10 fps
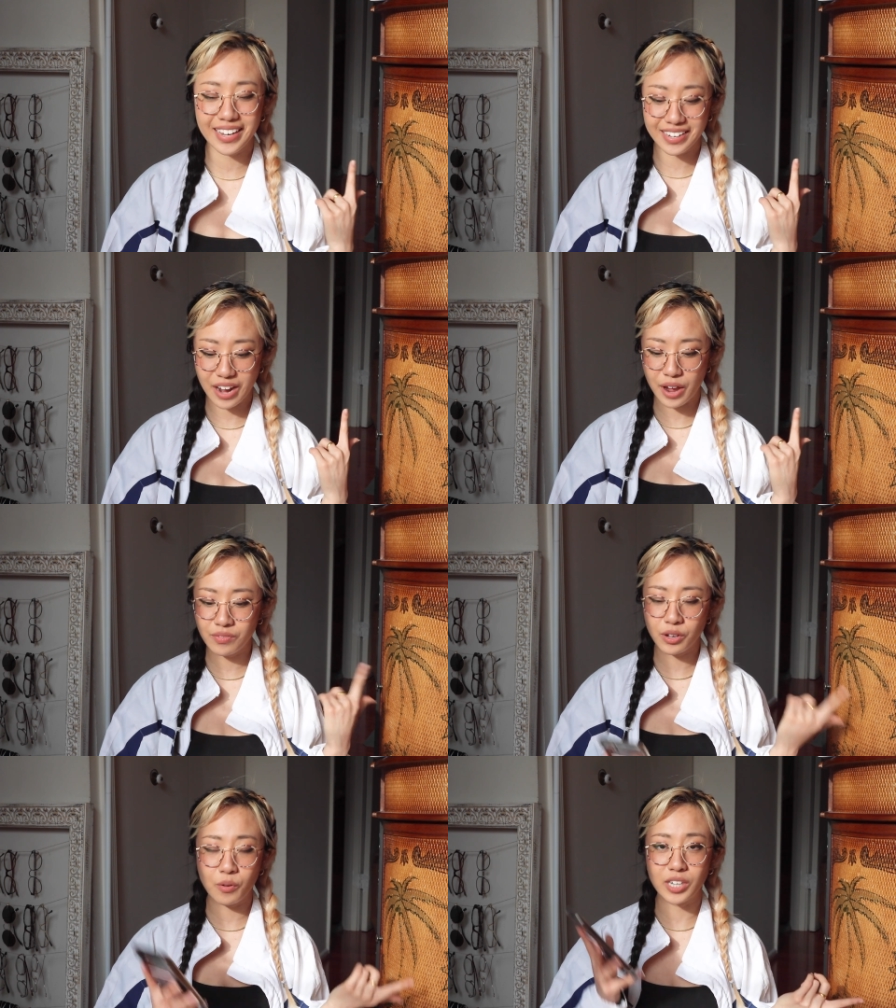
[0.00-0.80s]
And I
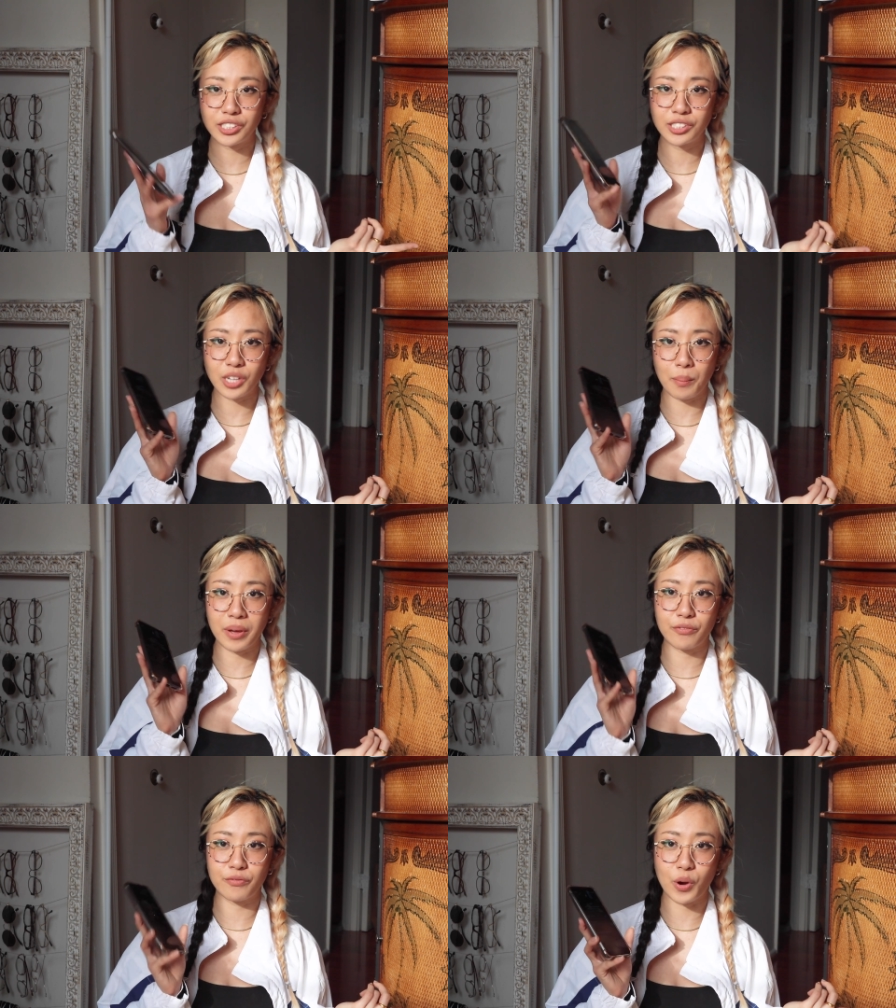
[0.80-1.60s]
have the questions on
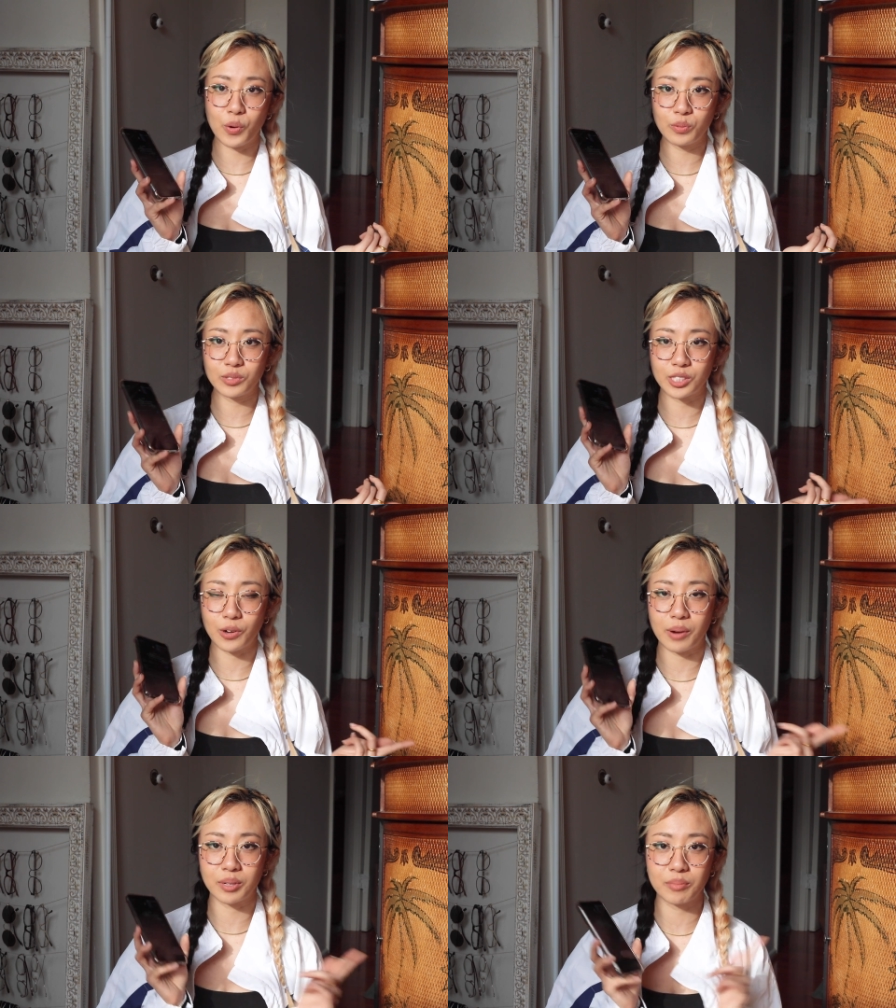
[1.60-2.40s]
my phone, so
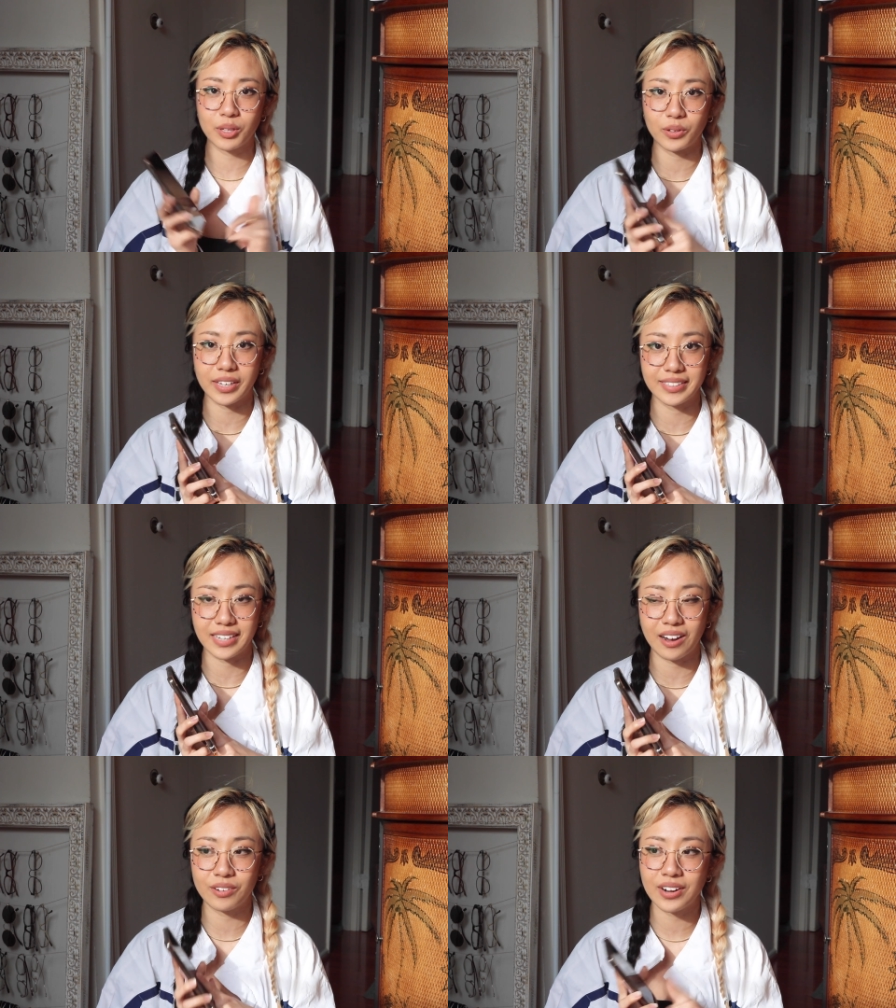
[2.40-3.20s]
I'm going to be looking
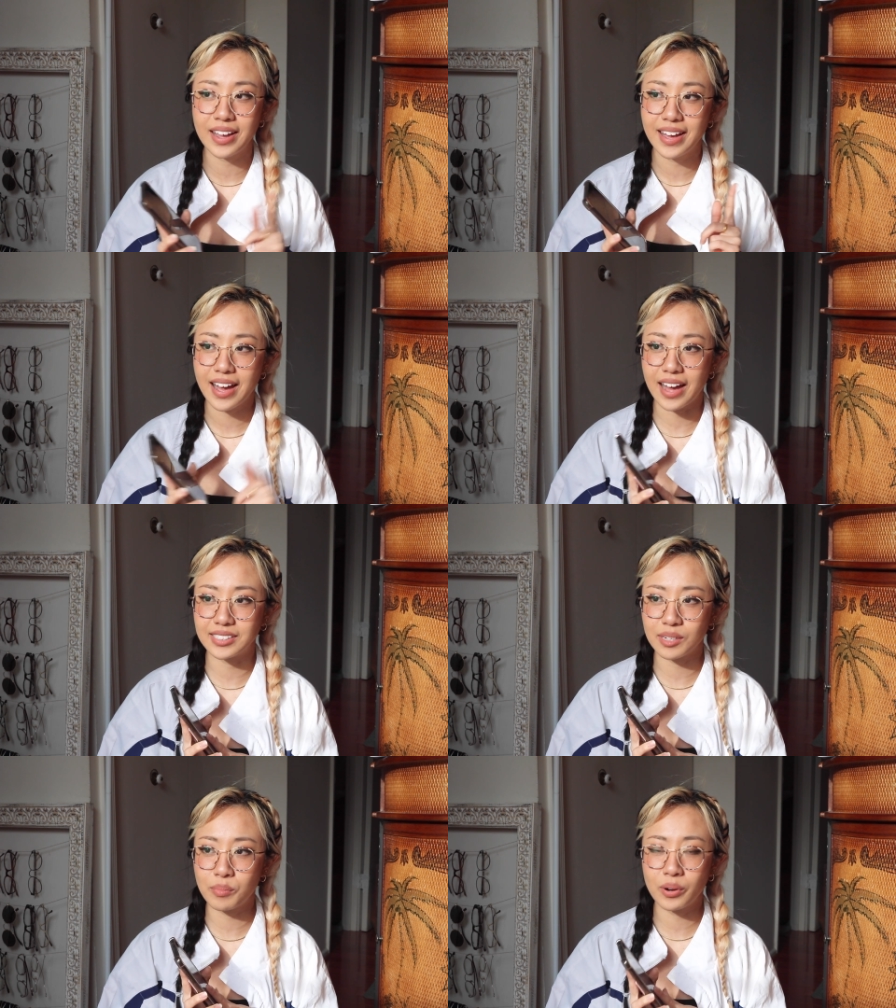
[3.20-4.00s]
down
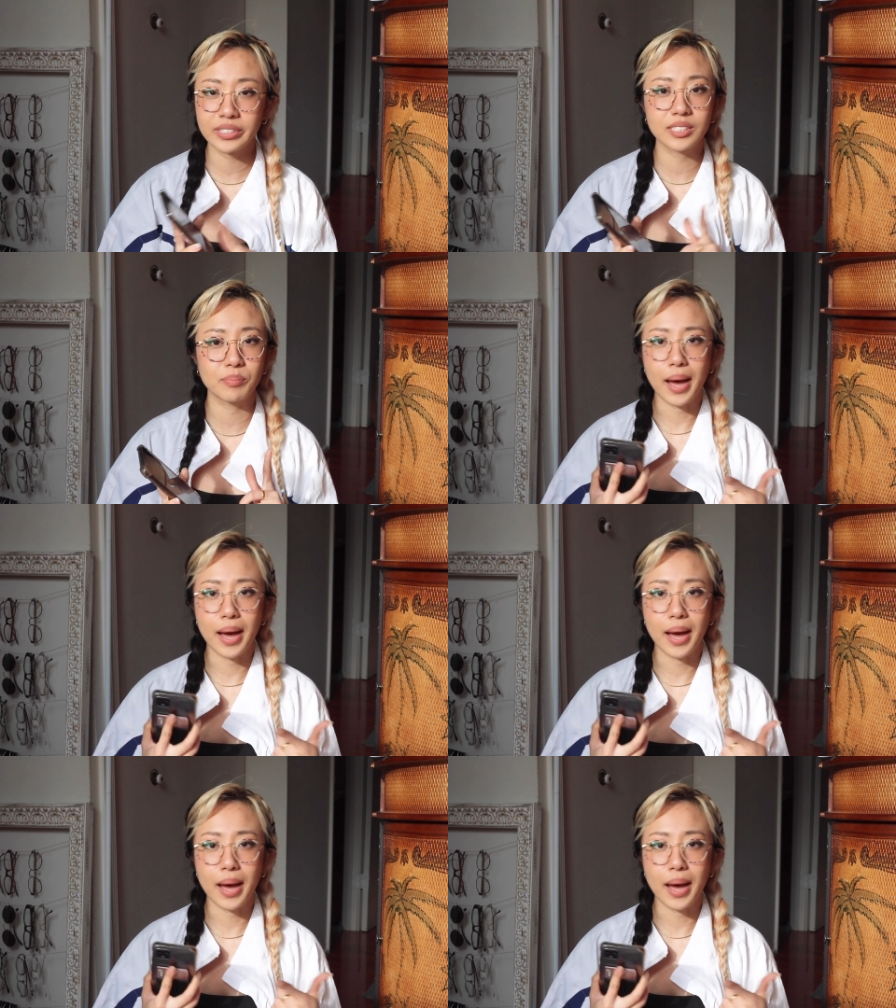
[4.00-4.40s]
at some points.